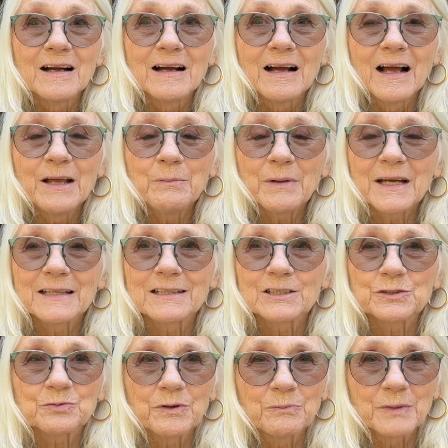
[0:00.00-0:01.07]
He made
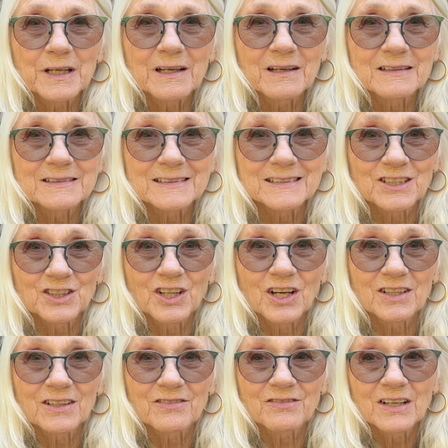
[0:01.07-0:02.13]
this one because there's a lot
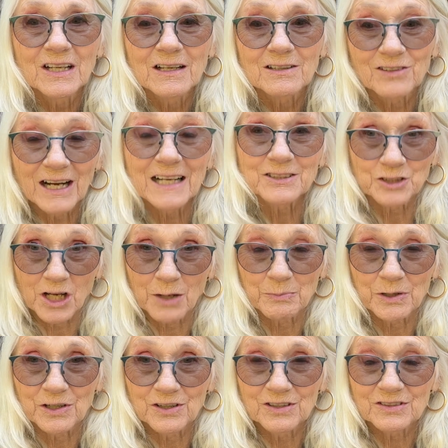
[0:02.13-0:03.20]
of
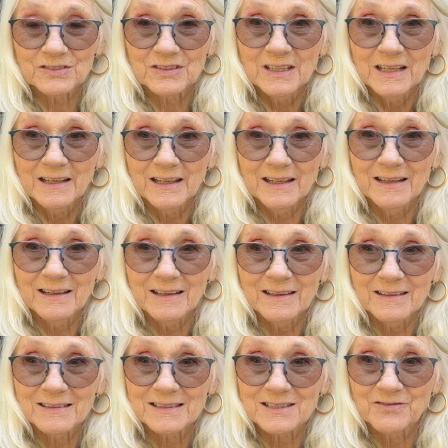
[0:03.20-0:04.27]
grasshoppers in
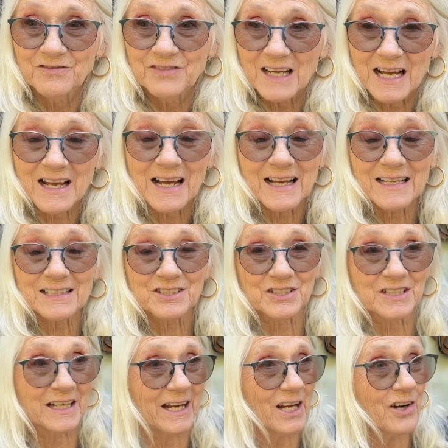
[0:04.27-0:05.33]
this
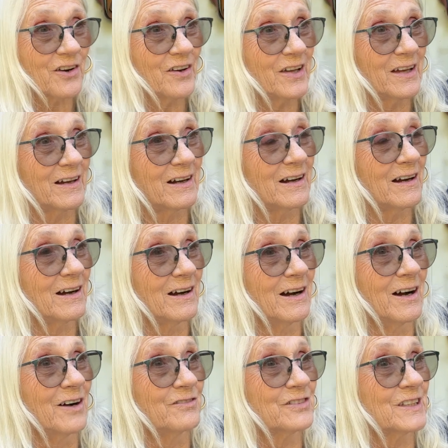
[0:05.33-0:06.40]
vast area
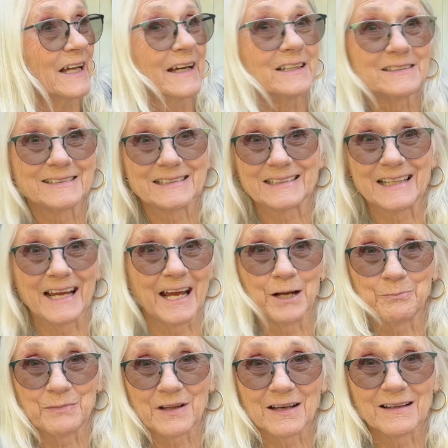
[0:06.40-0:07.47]
of
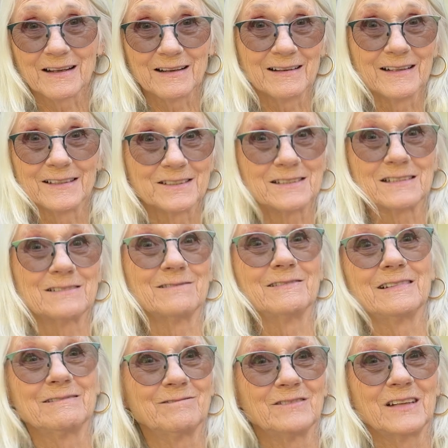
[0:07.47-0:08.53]
landscape that
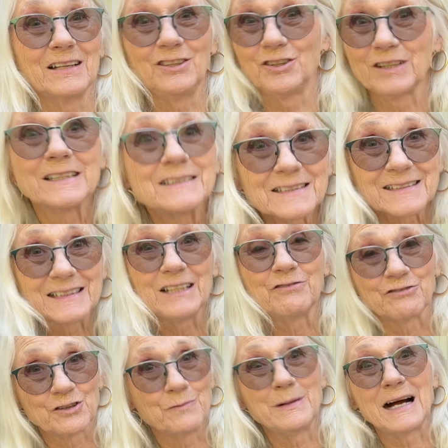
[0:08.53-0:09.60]
you can see
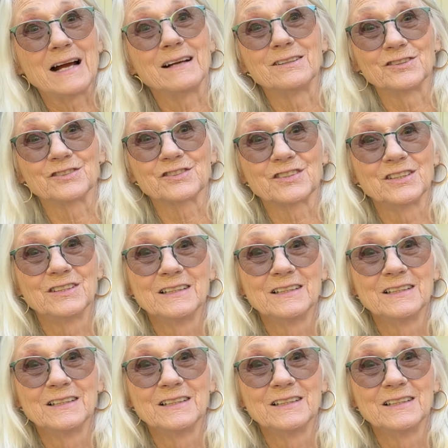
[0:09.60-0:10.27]
for miles.